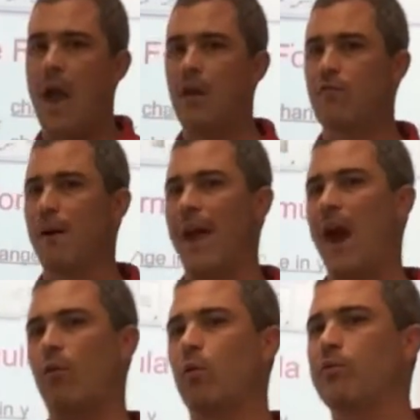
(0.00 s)
And if my
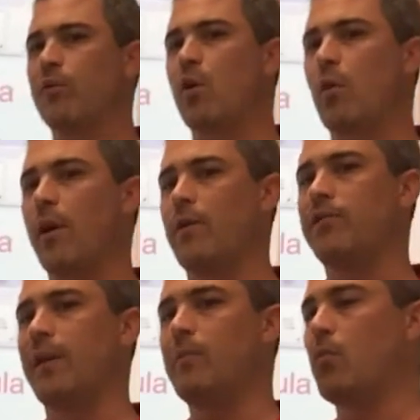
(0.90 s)
arrows are going in the
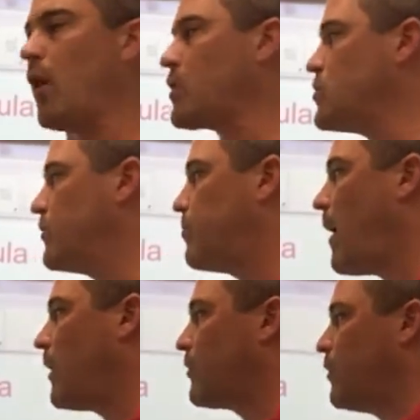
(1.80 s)
same direction, it's
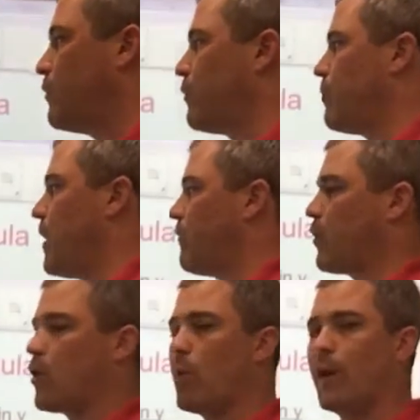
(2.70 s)
positive. If
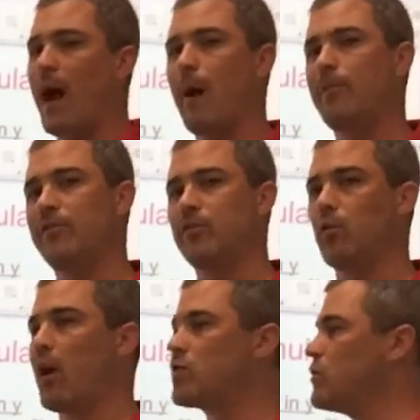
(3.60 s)
they're going in opposite
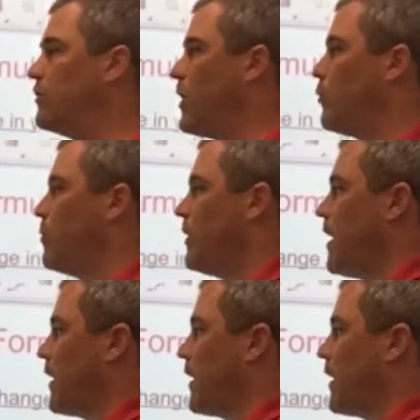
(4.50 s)
directions, it would be